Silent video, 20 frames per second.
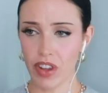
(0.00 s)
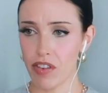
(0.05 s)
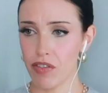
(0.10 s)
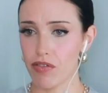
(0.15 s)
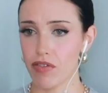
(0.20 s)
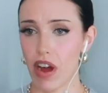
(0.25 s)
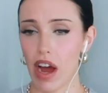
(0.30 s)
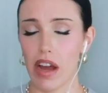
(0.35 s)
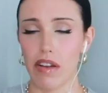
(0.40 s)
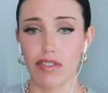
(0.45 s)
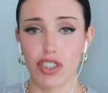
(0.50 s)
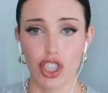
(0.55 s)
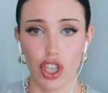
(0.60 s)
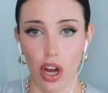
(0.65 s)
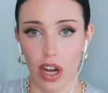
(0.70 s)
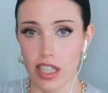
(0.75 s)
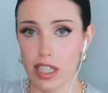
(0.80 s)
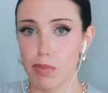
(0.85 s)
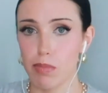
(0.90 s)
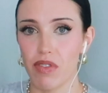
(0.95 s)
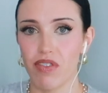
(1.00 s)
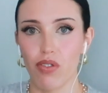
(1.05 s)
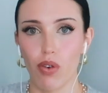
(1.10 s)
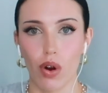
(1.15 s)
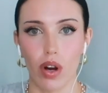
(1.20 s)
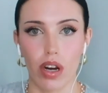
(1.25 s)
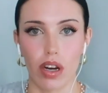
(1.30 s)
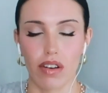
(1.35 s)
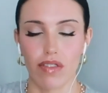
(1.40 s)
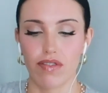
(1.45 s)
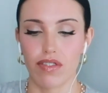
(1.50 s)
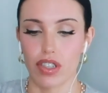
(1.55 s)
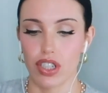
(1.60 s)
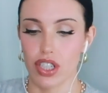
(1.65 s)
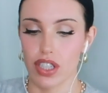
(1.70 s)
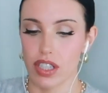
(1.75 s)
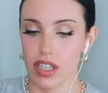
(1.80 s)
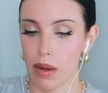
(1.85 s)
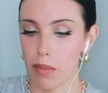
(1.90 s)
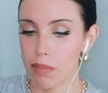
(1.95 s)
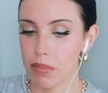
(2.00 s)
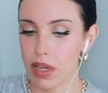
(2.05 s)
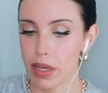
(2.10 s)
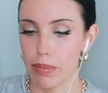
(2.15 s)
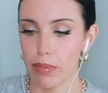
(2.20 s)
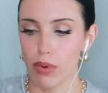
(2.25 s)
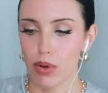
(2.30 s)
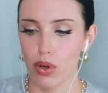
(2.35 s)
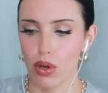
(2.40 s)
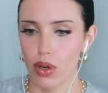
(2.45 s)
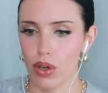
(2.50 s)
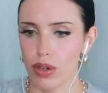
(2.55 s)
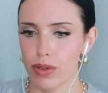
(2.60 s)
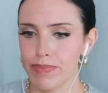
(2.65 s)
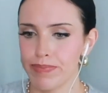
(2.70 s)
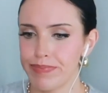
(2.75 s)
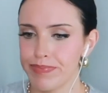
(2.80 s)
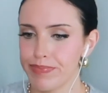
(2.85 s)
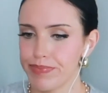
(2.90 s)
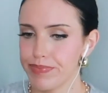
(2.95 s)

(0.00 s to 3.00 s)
5 shots before for some people.